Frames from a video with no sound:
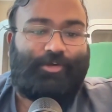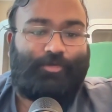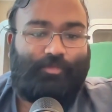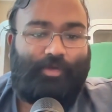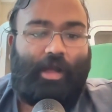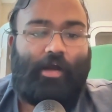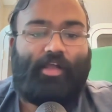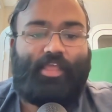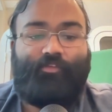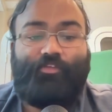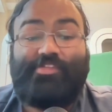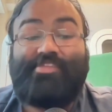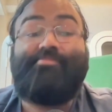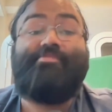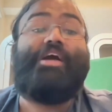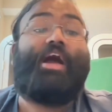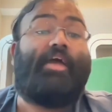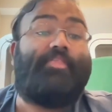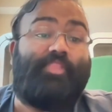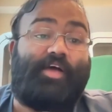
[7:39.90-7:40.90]
I'll give you
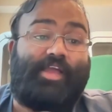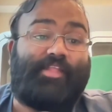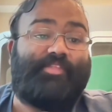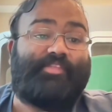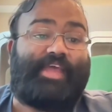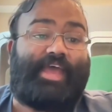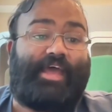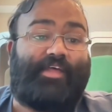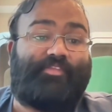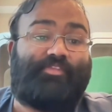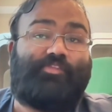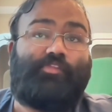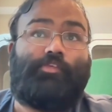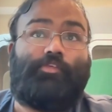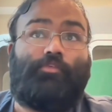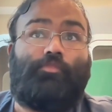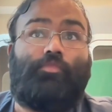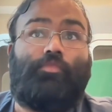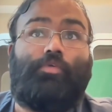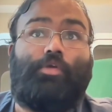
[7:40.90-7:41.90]
some guidelines as
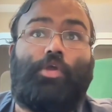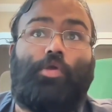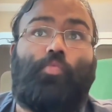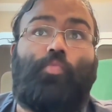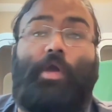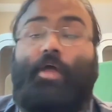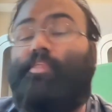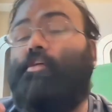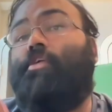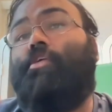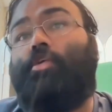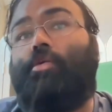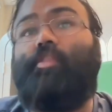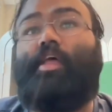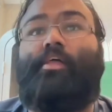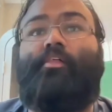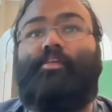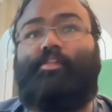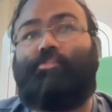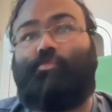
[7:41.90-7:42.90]
to whether you're
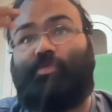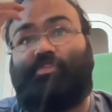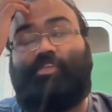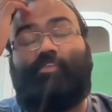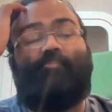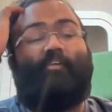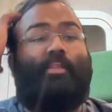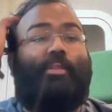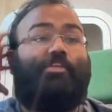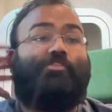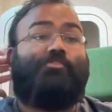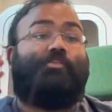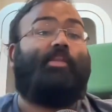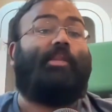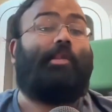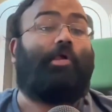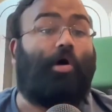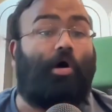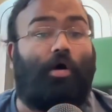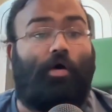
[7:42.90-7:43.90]
likely to receive financial aid
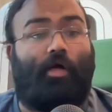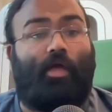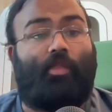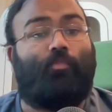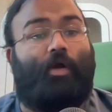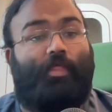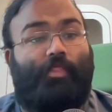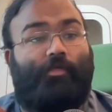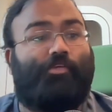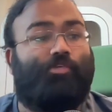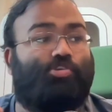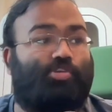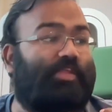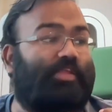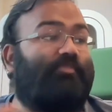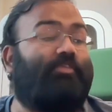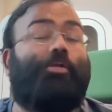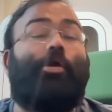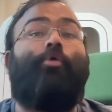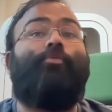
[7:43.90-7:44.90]
at all and whether you should
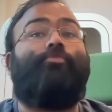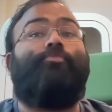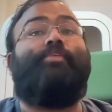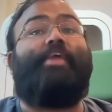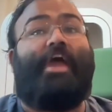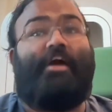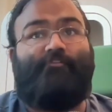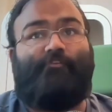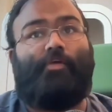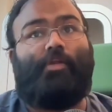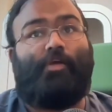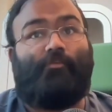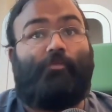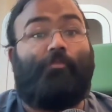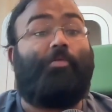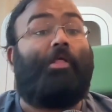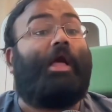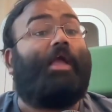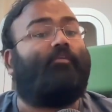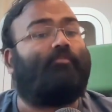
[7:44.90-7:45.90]
even go through the effort of
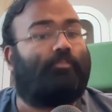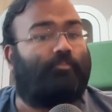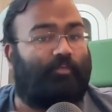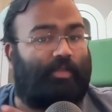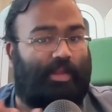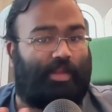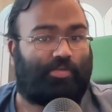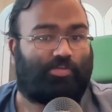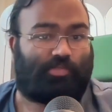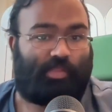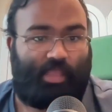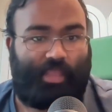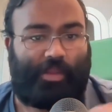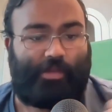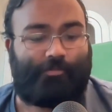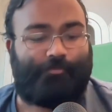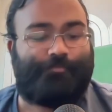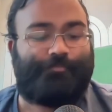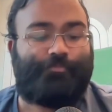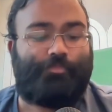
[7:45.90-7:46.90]
applying for financial
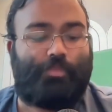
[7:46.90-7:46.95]
aid.